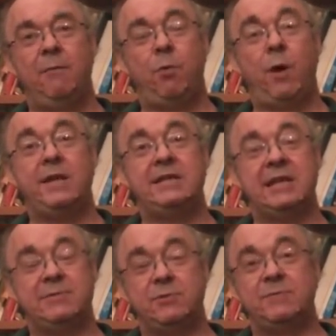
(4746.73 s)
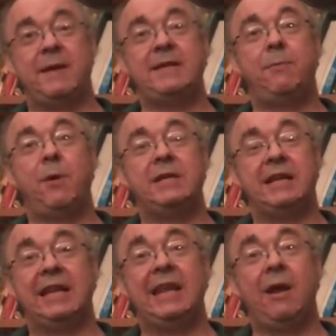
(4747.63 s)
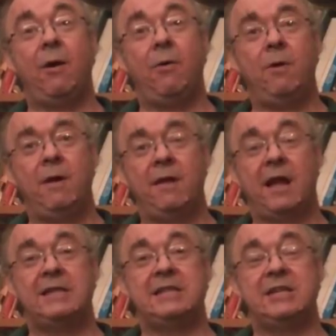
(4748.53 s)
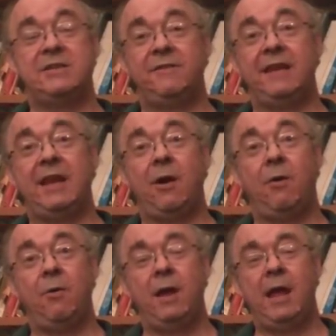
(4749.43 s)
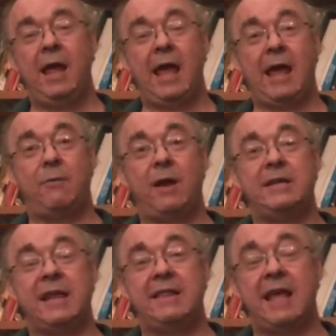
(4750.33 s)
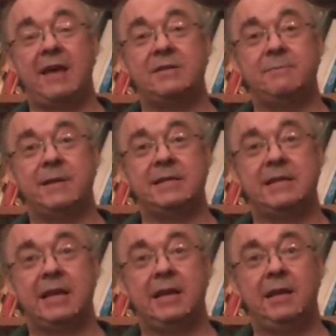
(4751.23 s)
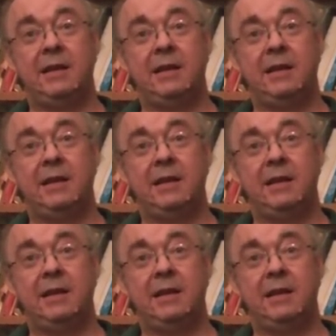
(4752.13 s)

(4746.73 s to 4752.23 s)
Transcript: was meant to point to Leo, the constellation of Leo, at around 10,000 BC,